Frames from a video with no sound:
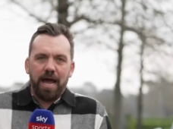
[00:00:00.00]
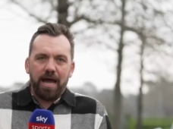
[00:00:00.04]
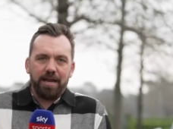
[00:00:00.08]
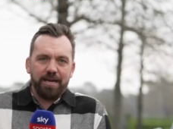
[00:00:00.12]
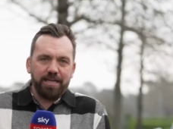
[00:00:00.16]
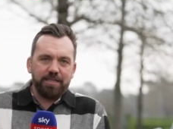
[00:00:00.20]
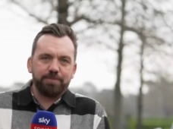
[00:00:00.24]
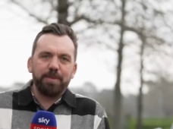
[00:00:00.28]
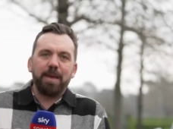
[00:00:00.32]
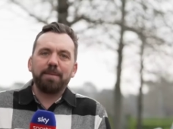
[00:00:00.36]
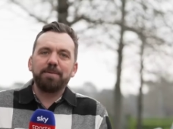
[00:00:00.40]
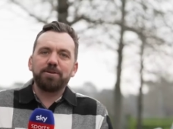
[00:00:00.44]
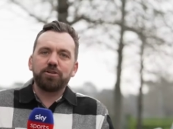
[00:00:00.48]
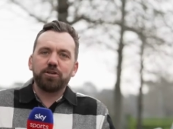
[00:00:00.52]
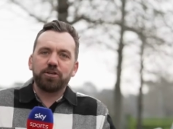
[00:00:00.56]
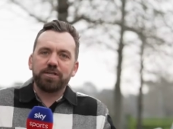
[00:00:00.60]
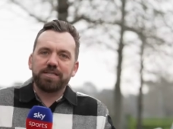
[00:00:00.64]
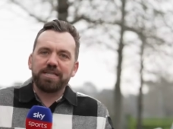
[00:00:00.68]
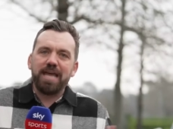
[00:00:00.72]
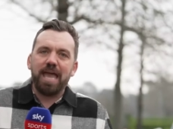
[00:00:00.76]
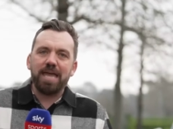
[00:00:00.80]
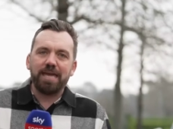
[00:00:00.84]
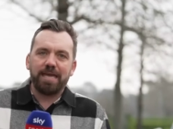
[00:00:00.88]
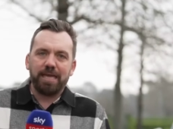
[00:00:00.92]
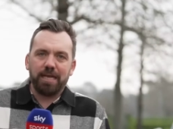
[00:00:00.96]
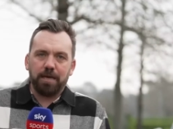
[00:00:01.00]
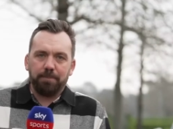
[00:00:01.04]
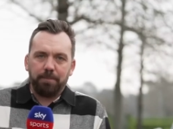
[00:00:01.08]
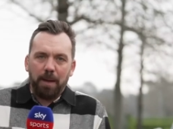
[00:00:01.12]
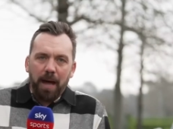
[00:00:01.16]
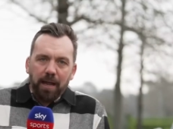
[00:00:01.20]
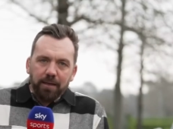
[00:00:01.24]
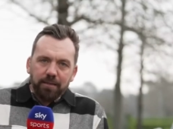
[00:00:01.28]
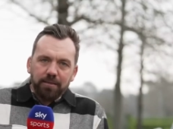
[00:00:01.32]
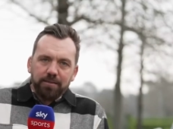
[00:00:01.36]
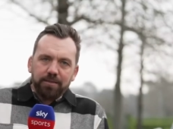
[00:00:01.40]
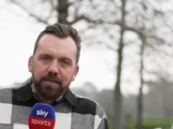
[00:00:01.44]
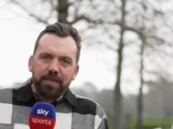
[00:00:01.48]
and is maybe sort of taking a
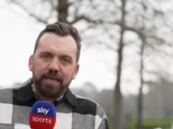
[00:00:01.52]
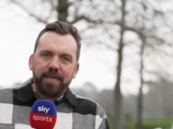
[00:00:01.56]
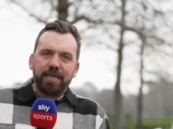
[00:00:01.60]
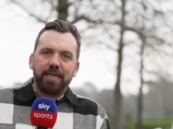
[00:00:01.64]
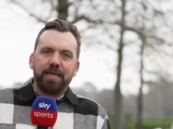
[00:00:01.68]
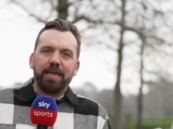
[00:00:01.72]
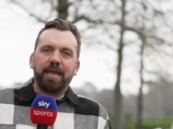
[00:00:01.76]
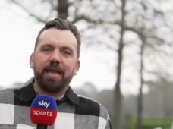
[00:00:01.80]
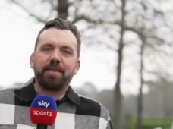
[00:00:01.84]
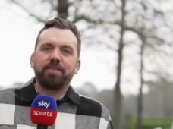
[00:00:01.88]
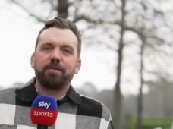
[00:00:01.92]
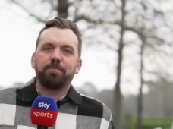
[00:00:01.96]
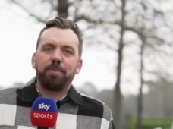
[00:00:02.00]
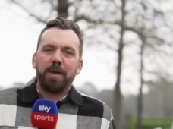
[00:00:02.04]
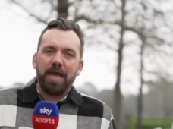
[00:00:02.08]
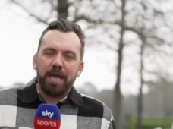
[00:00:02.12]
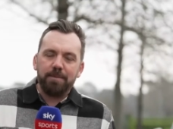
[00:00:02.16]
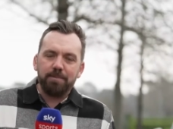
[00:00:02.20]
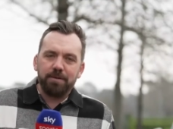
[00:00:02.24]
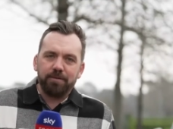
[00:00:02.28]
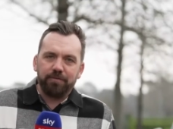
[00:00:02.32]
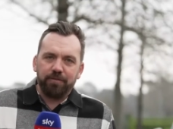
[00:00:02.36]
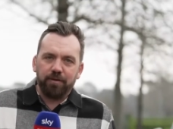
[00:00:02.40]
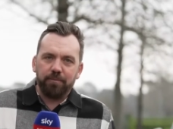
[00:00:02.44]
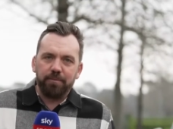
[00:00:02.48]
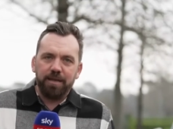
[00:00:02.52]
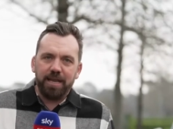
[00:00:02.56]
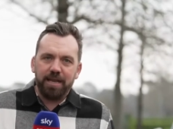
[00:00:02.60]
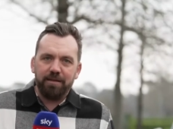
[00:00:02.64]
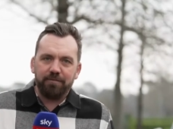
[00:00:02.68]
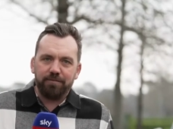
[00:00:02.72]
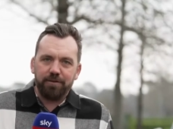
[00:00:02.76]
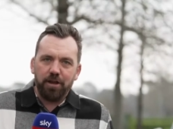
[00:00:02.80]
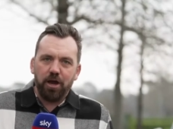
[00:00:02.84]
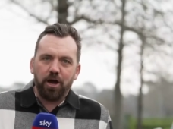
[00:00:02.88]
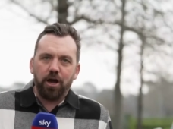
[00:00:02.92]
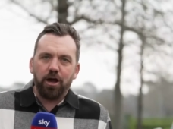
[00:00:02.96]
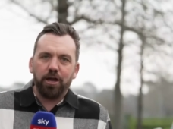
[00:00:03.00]
punt that he can get the payment from
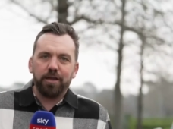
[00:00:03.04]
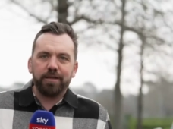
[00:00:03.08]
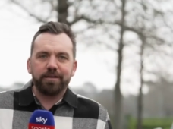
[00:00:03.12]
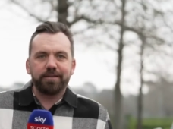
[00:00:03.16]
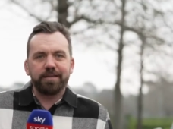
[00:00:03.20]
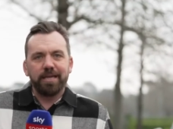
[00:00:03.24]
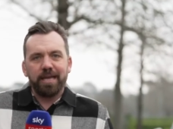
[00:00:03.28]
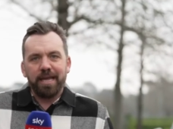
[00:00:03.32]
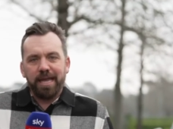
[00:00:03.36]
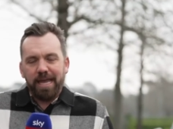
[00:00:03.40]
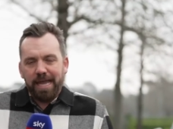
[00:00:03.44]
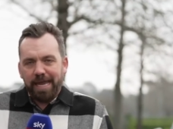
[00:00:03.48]
LIV now and